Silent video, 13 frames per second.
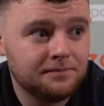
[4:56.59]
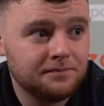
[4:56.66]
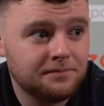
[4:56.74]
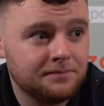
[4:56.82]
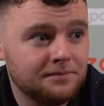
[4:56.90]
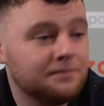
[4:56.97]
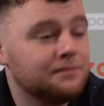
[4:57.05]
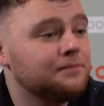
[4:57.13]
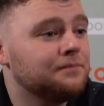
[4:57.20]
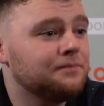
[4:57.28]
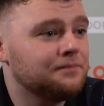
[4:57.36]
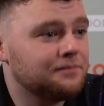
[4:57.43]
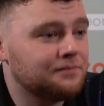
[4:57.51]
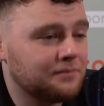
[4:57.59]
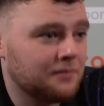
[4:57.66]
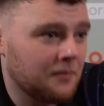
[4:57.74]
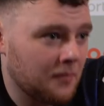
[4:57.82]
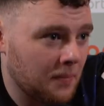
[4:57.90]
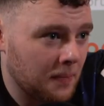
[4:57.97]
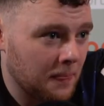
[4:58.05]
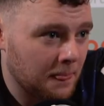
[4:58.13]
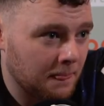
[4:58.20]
Josh, what did that game